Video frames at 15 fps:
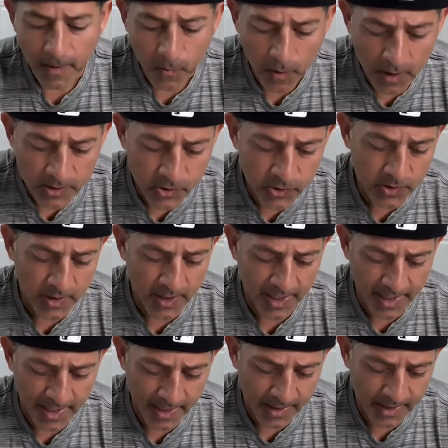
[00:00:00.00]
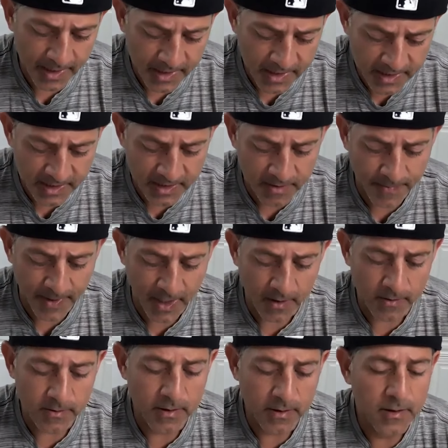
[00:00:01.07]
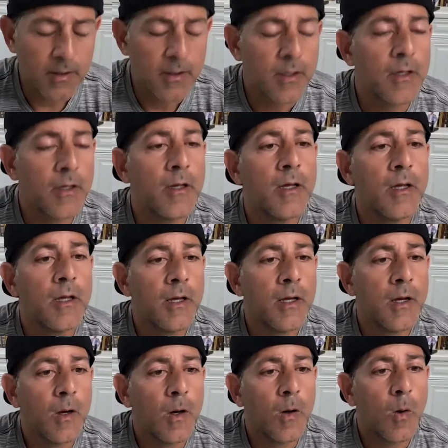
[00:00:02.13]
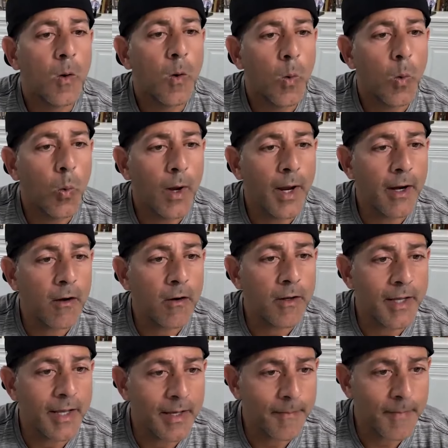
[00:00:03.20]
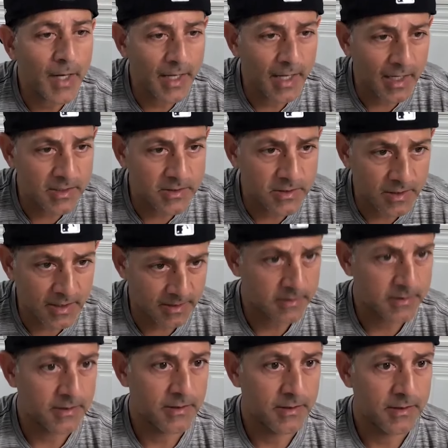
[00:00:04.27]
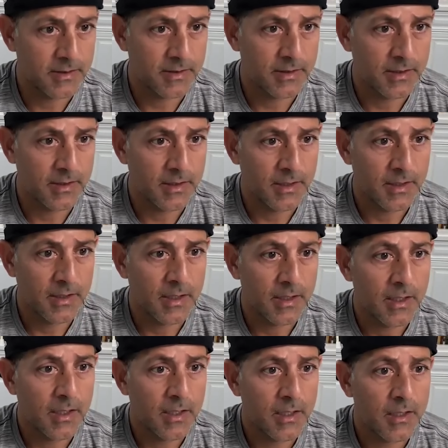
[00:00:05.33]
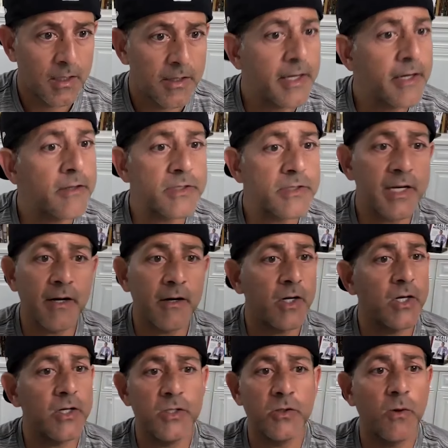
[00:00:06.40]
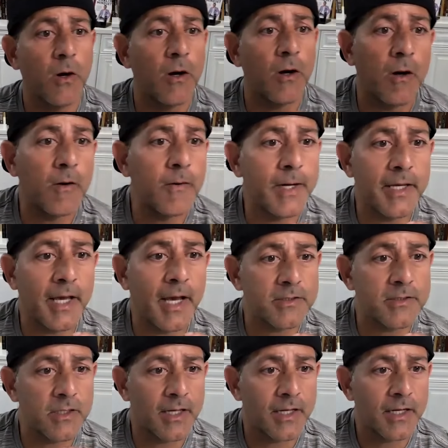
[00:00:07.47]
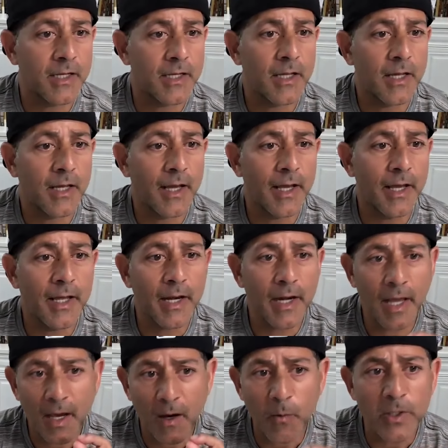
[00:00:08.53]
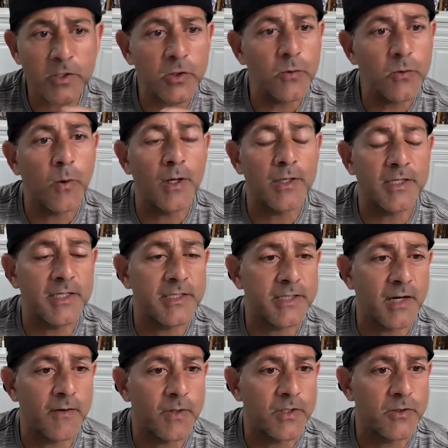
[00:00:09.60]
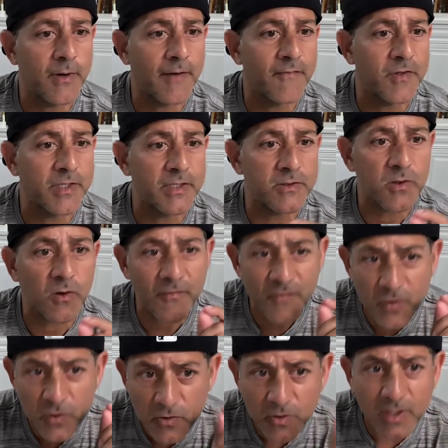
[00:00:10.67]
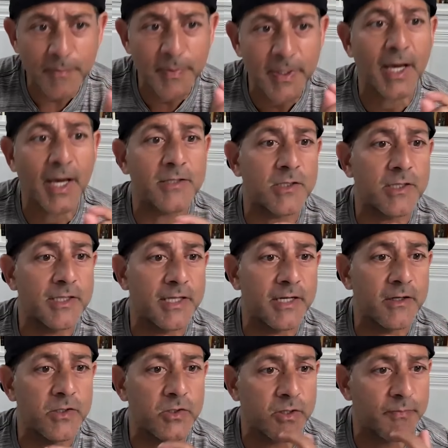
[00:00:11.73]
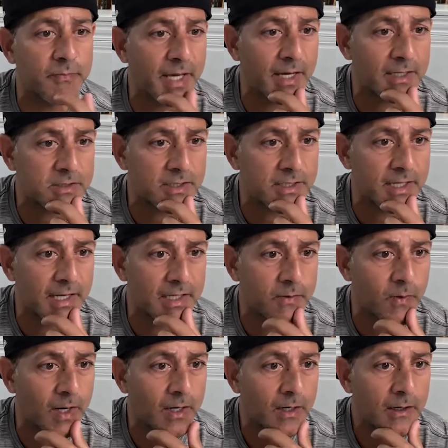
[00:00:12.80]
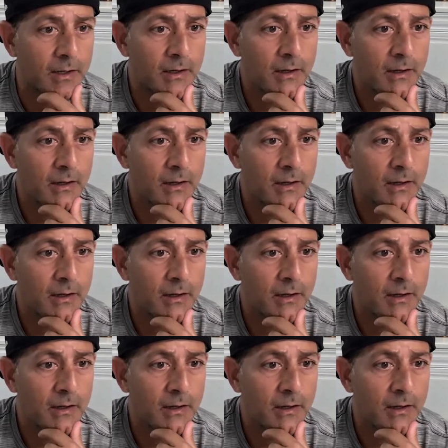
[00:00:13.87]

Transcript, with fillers: I want you to think about, where am I excellent? There's an area you are already excellent. And how we do one thing is how we do everything. So if you could be excellent there, you could be excellent anywhere.